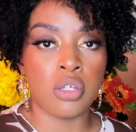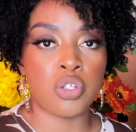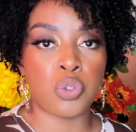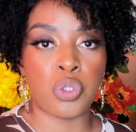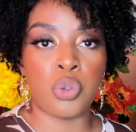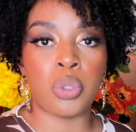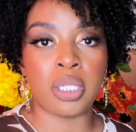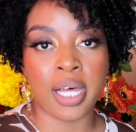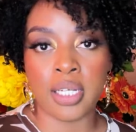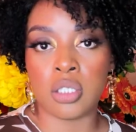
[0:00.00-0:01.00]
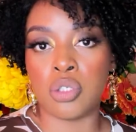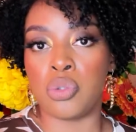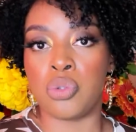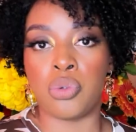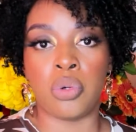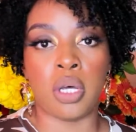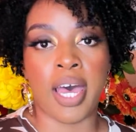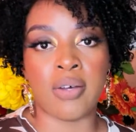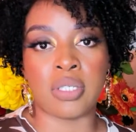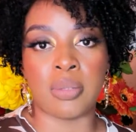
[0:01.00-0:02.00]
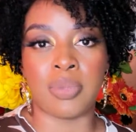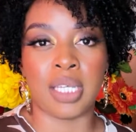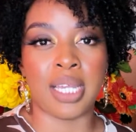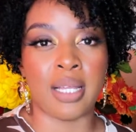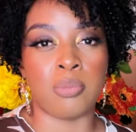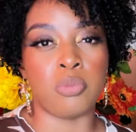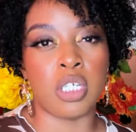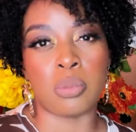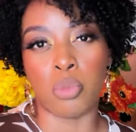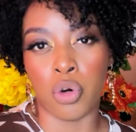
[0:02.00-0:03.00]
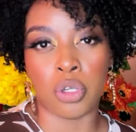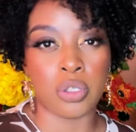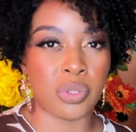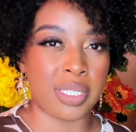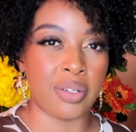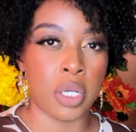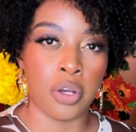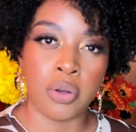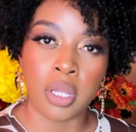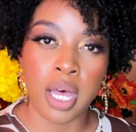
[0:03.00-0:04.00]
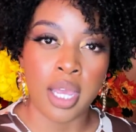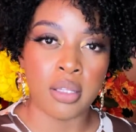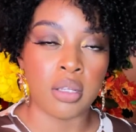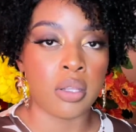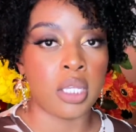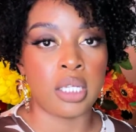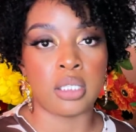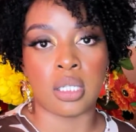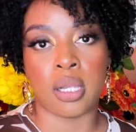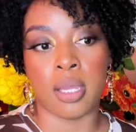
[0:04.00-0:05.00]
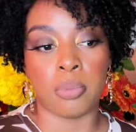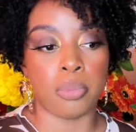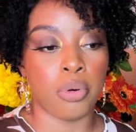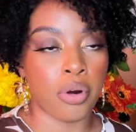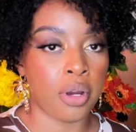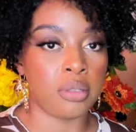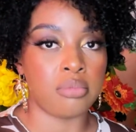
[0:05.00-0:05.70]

So you would like to have something that is more close to the hairline, nothing to like part